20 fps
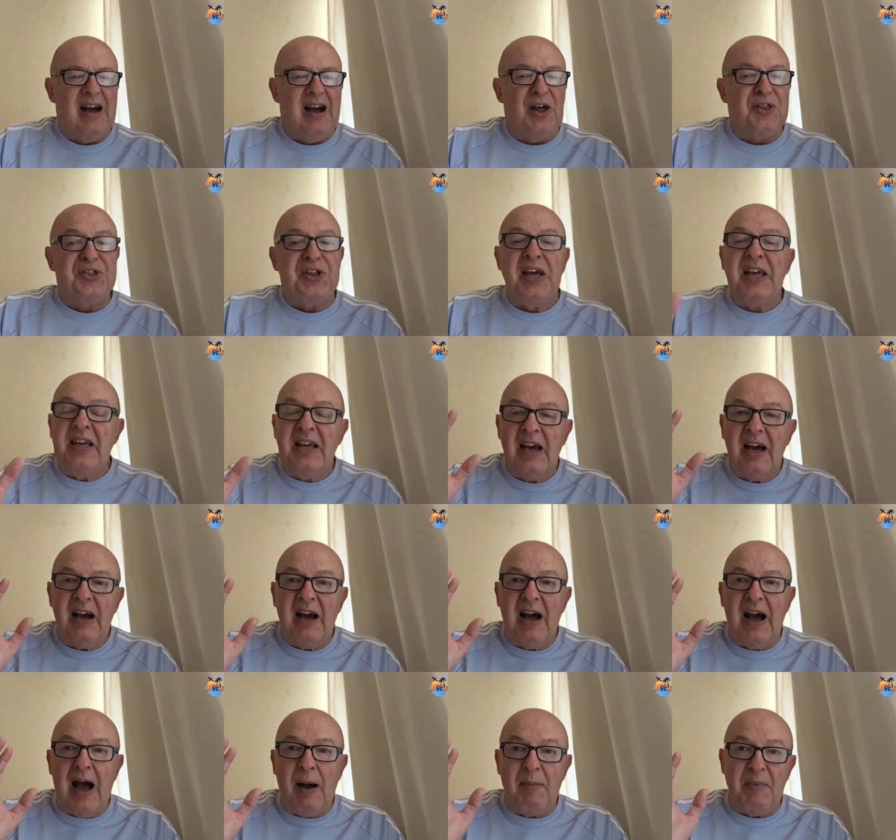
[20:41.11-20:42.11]
I think
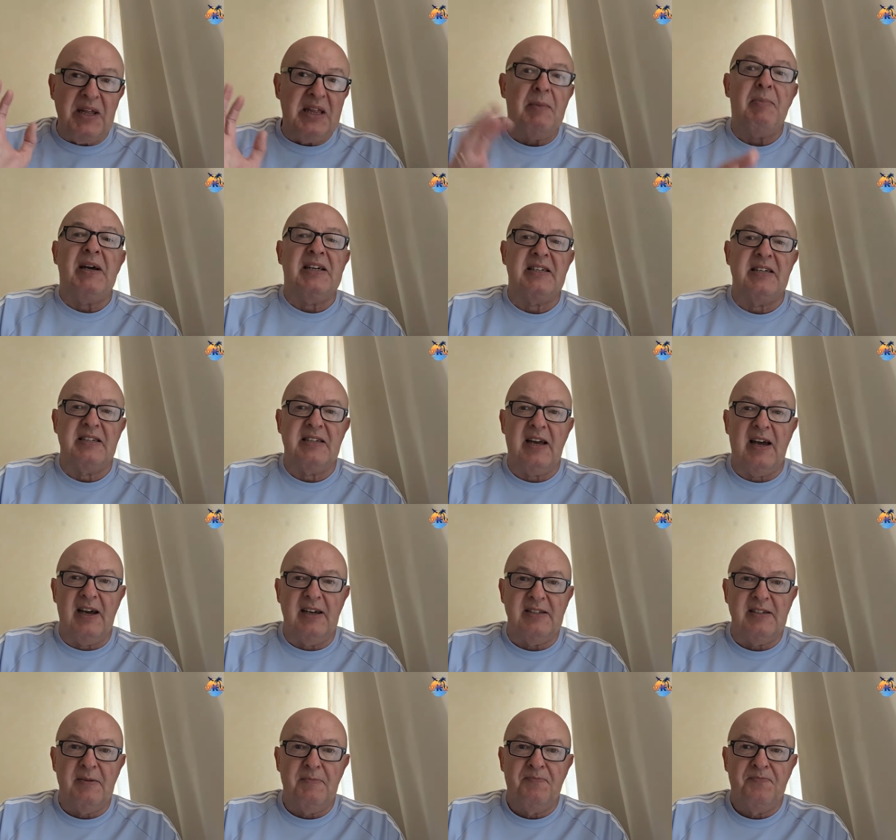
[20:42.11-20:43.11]
I'm in the better
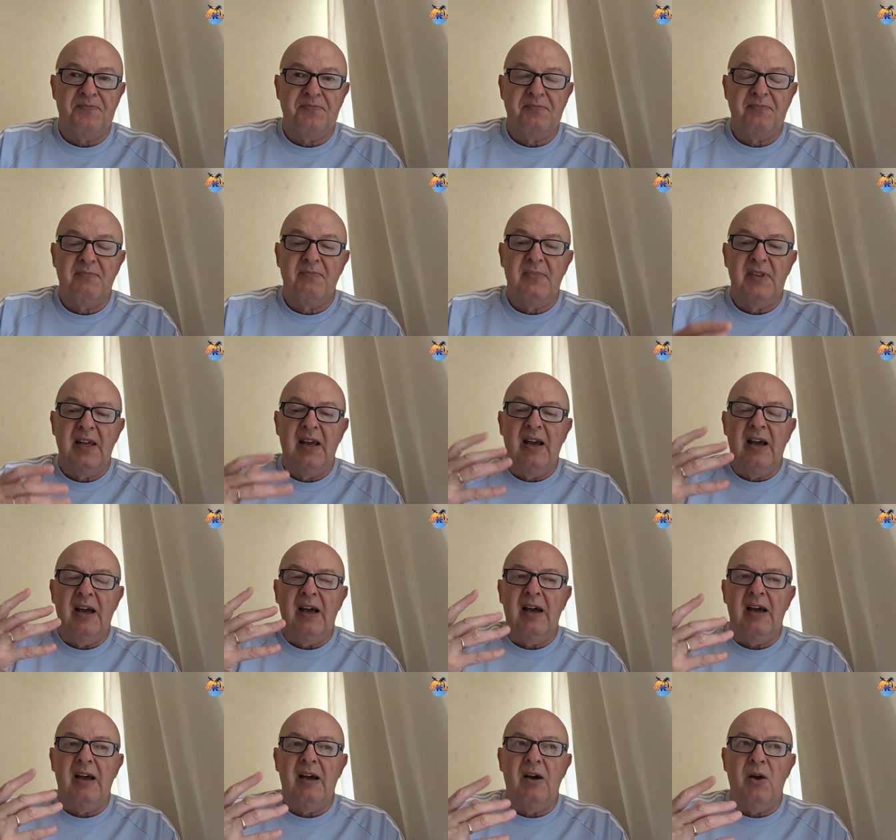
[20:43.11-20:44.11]
side.
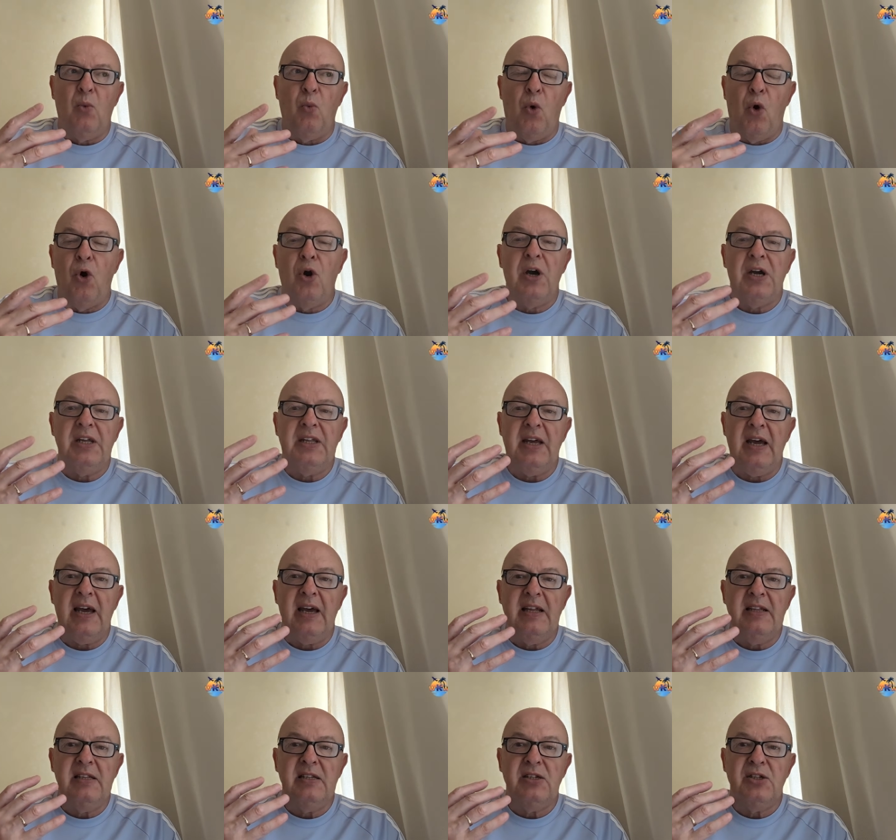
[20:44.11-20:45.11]
Walking
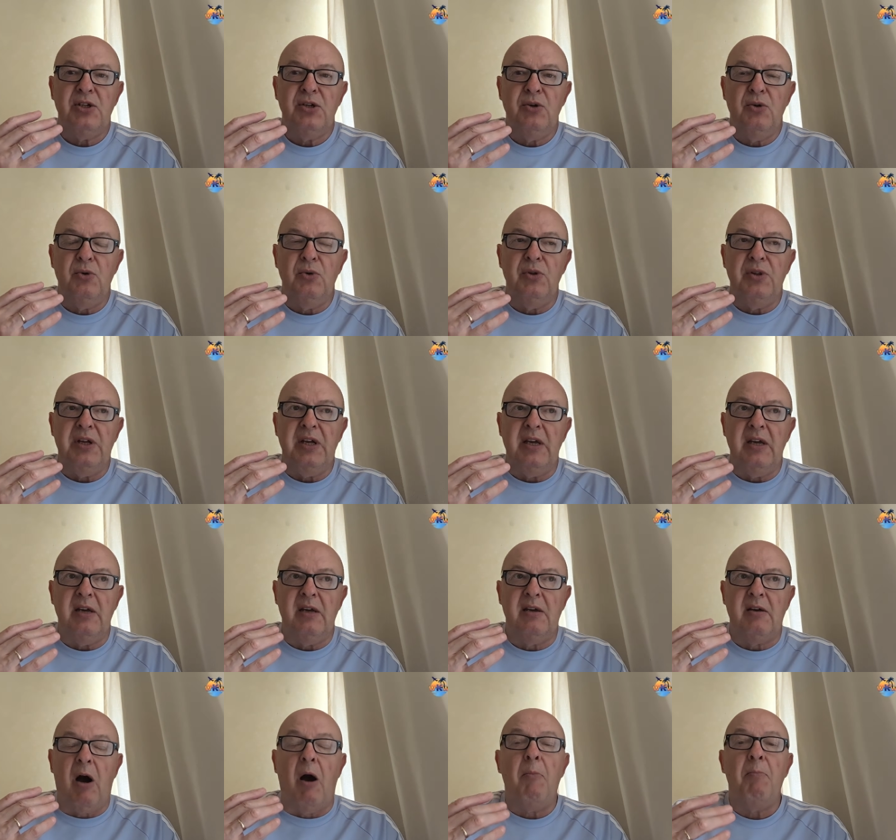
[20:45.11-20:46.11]
into the
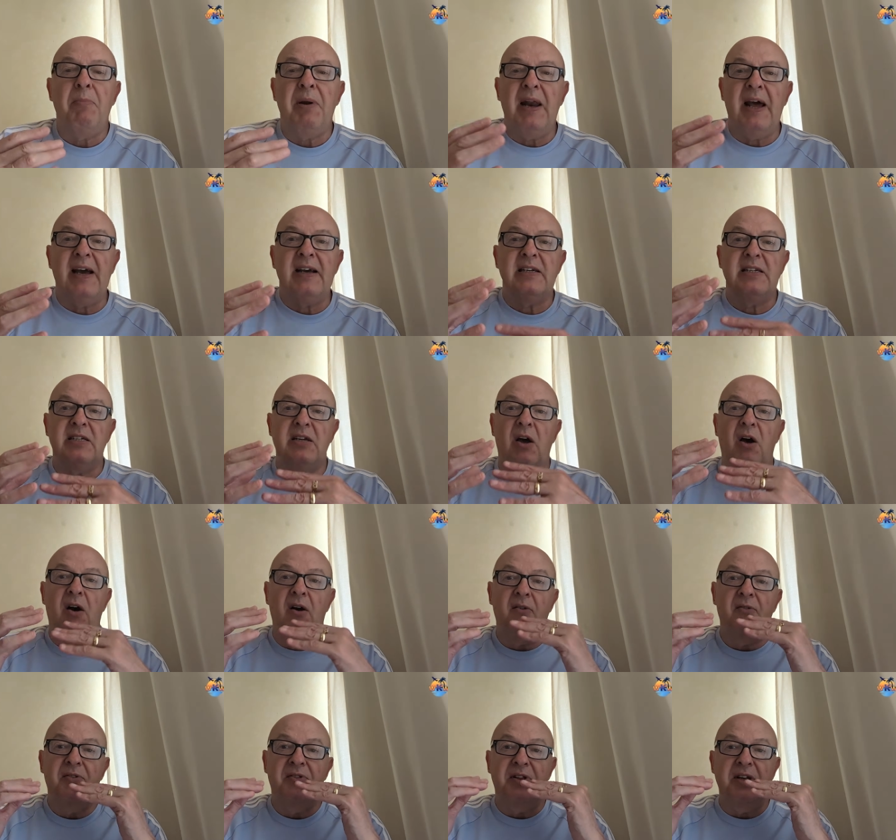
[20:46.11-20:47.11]
complex
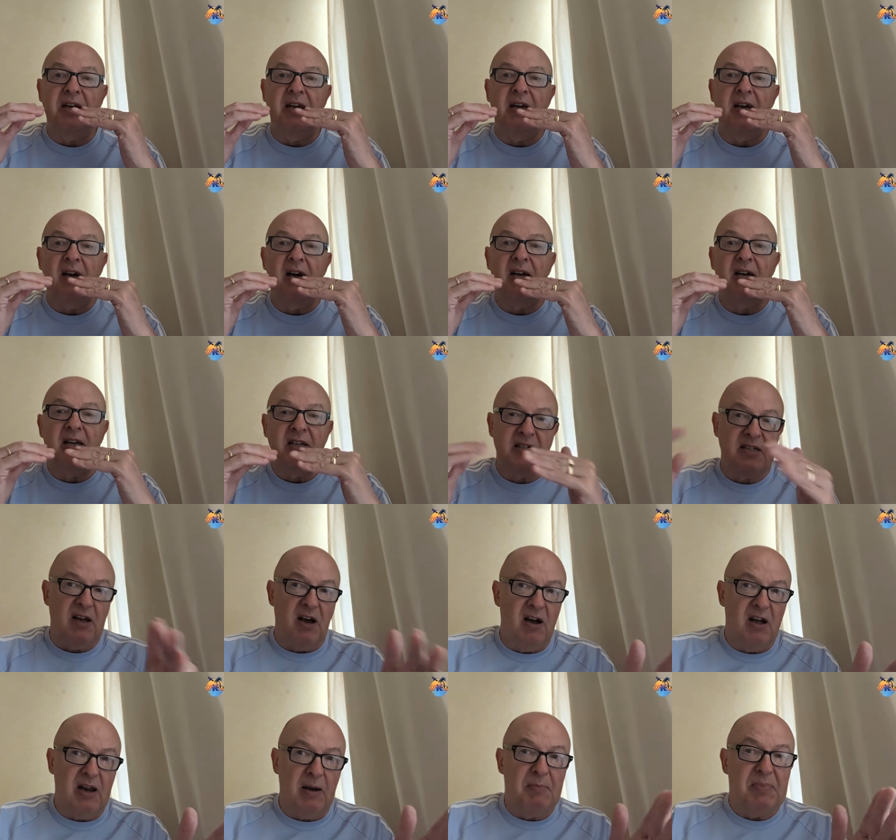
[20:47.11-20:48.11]
of the
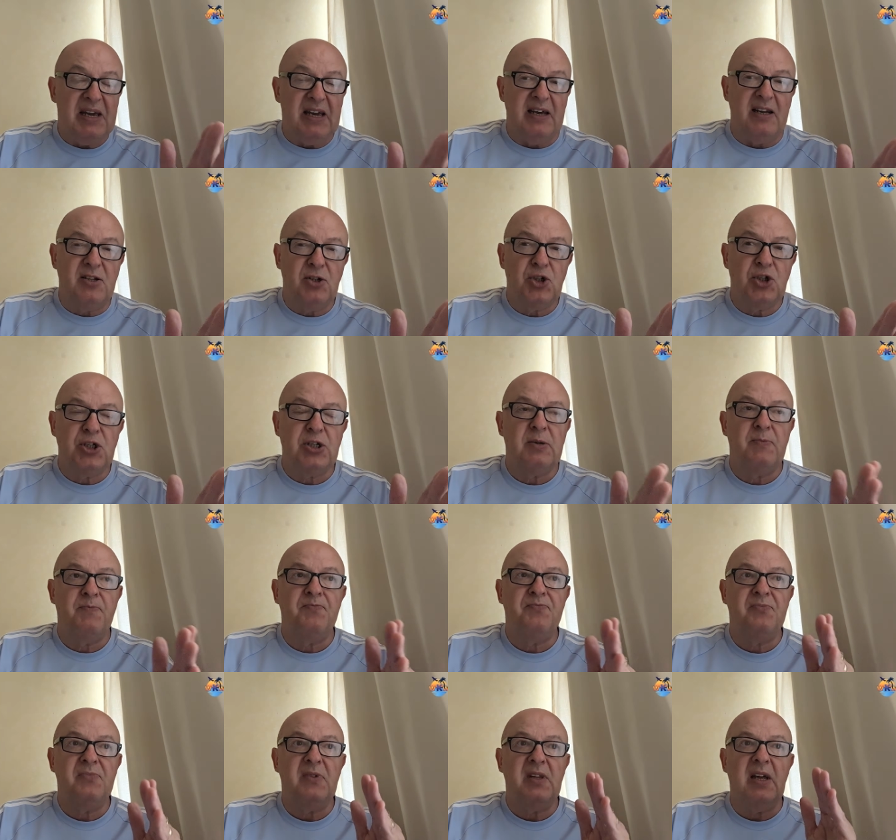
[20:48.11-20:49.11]
Ghazala Beach,
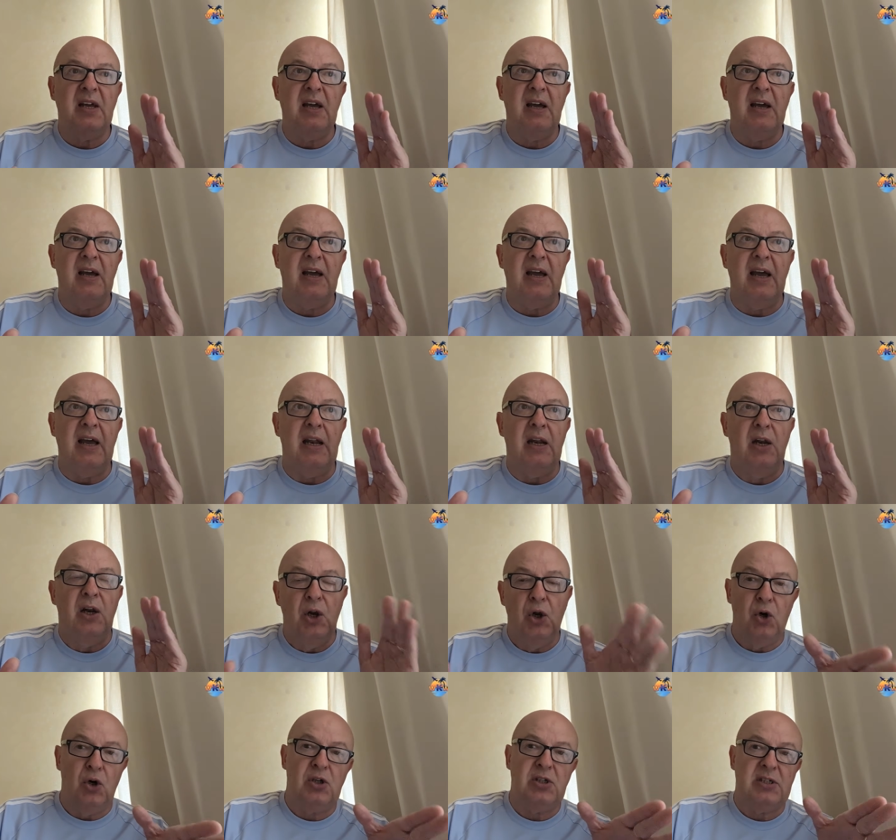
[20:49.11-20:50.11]
it
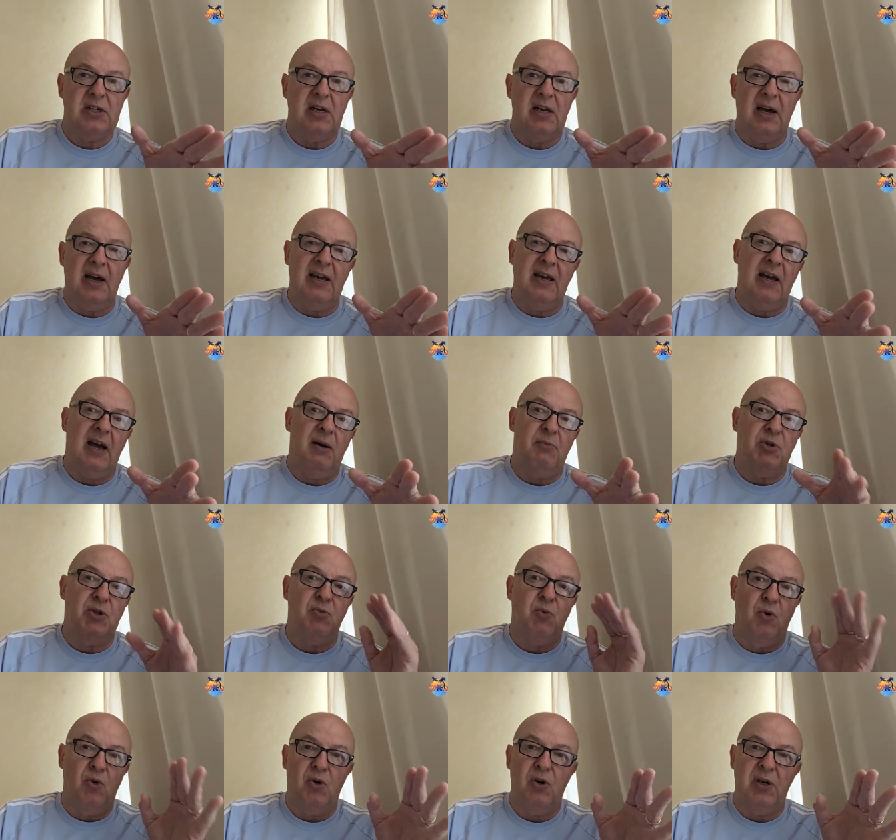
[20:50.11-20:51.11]
looked like I was
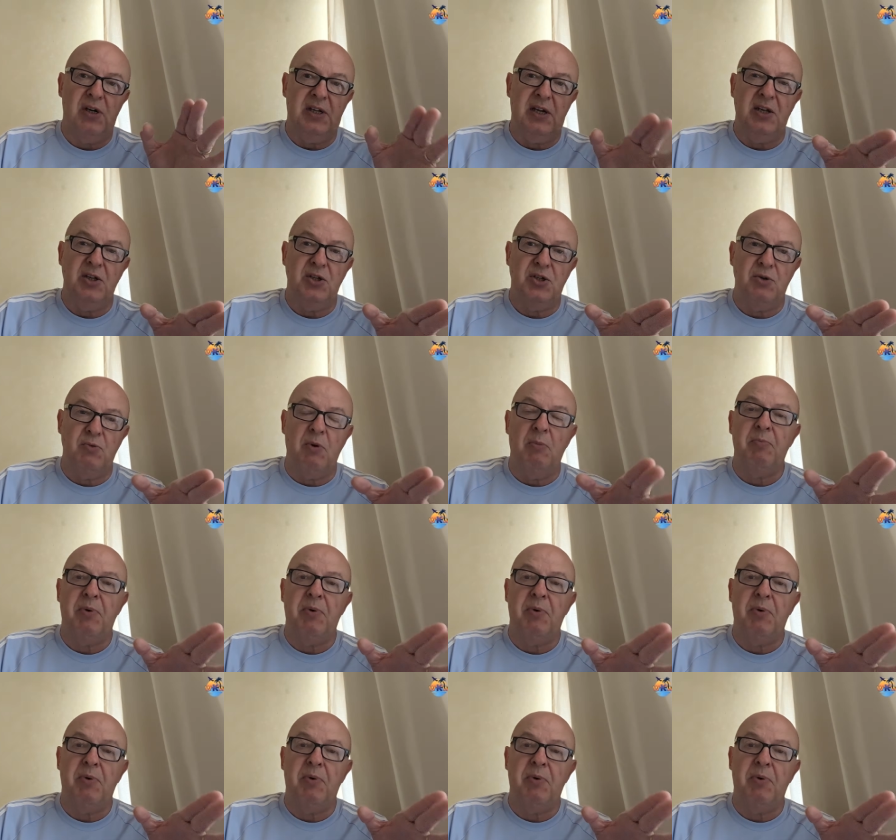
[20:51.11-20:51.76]
walking into a